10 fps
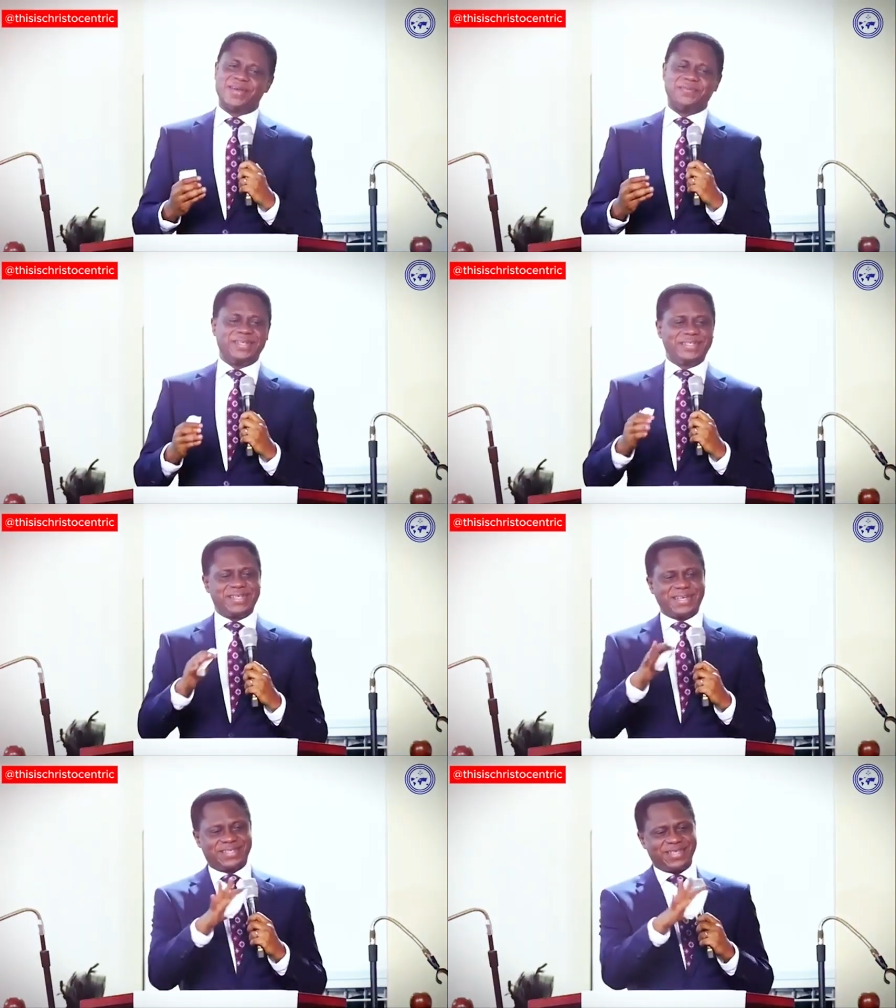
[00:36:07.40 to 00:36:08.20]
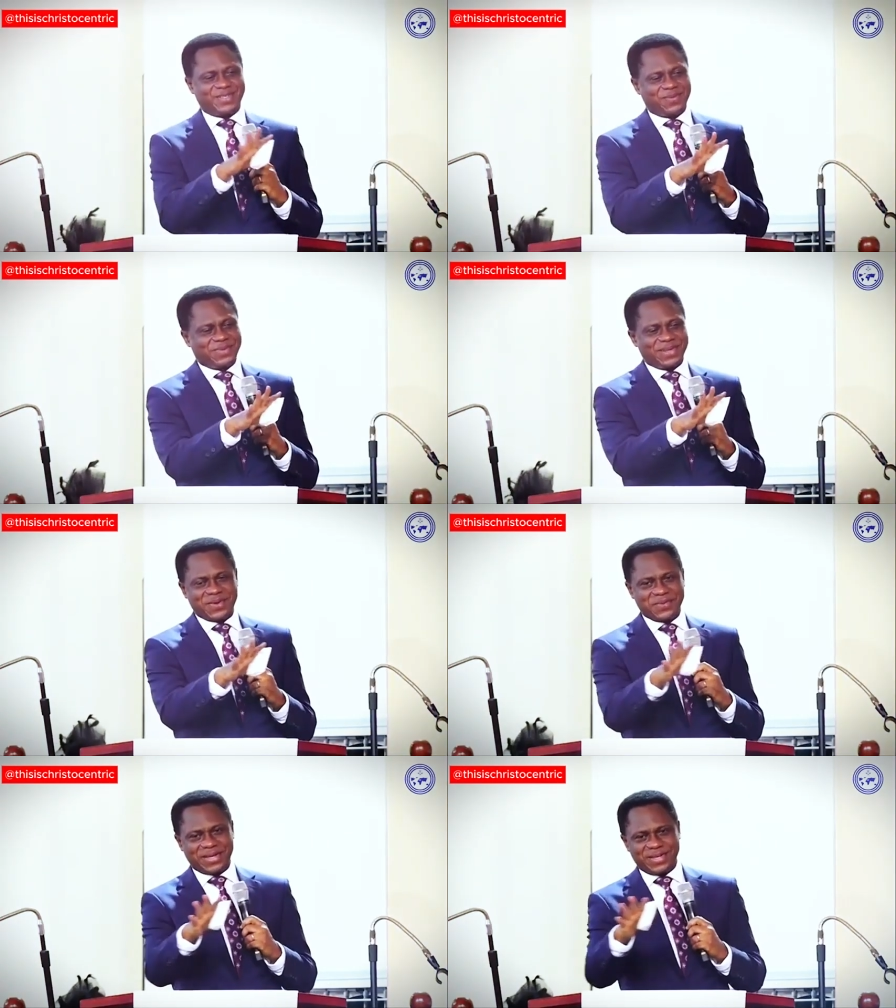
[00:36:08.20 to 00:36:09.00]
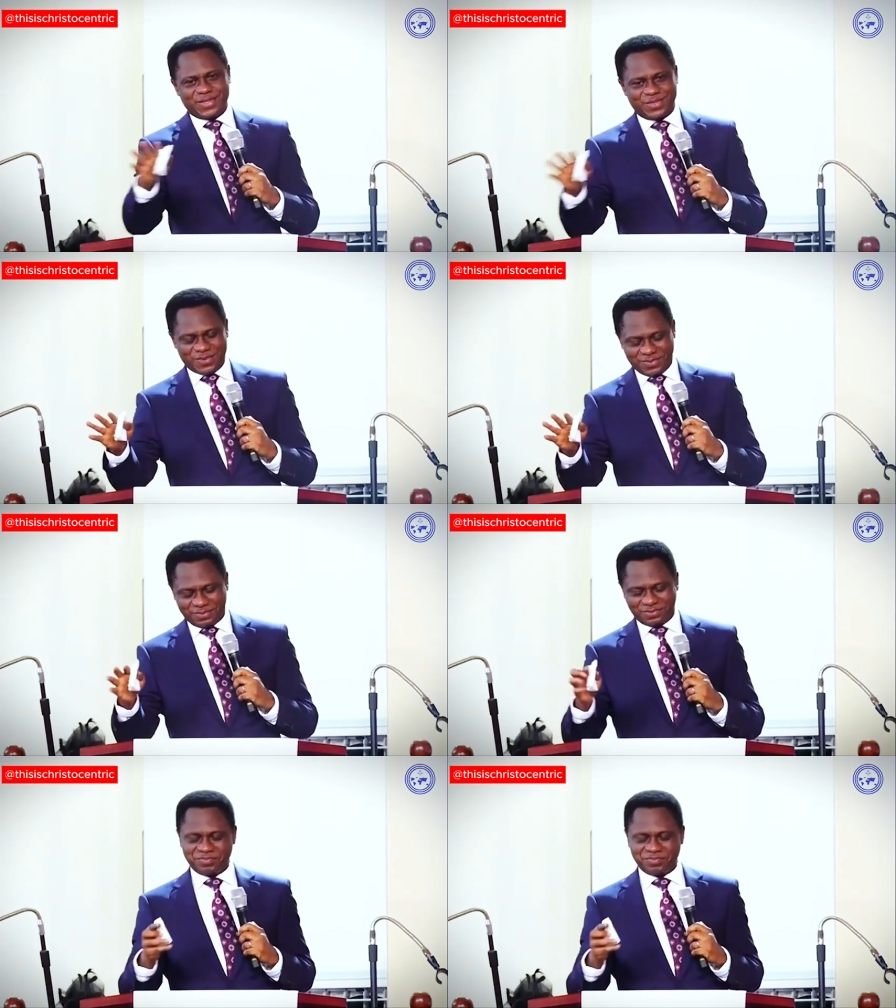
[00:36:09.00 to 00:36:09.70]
let me just say something about this song